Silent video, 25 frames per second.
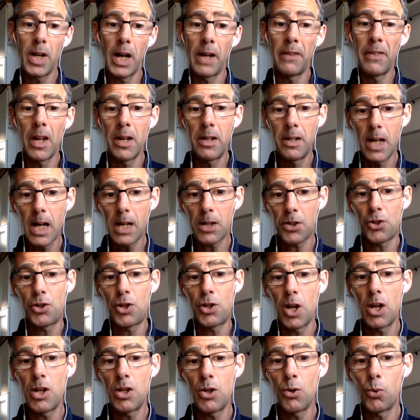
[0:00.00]
one. And then
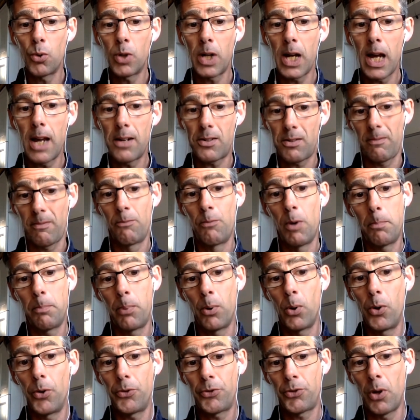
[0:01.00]
next year you'll get
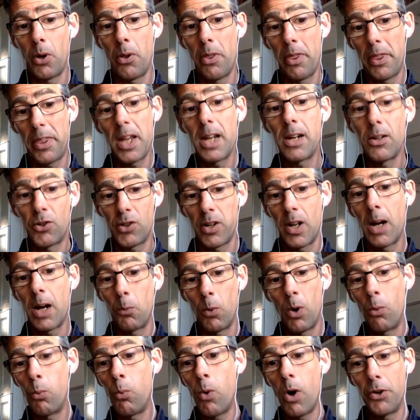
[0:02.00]
reports on things
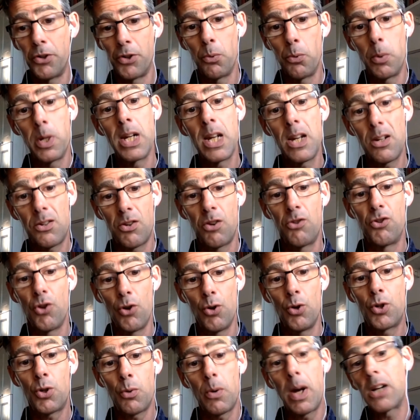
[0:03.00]
like, well, what do we need
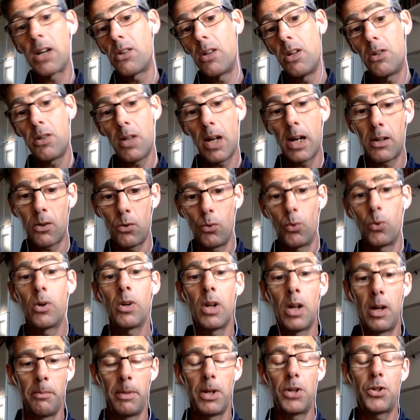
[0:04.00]
to do to actually
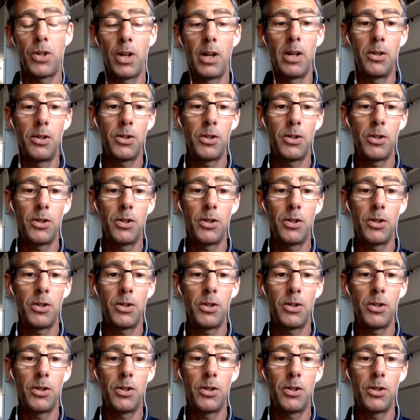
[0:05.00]
tackle climate